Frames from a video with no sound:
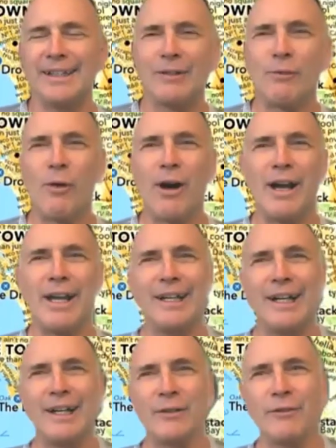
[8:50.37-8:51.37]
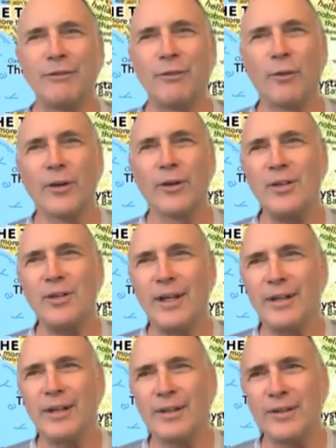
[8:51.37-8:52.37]
why unforced
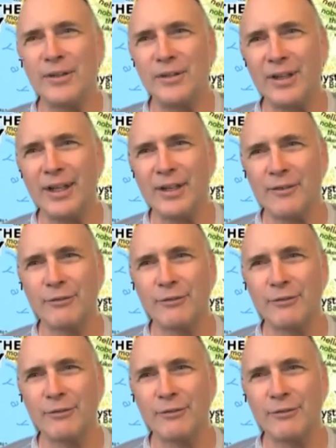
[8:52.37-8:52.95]
errors and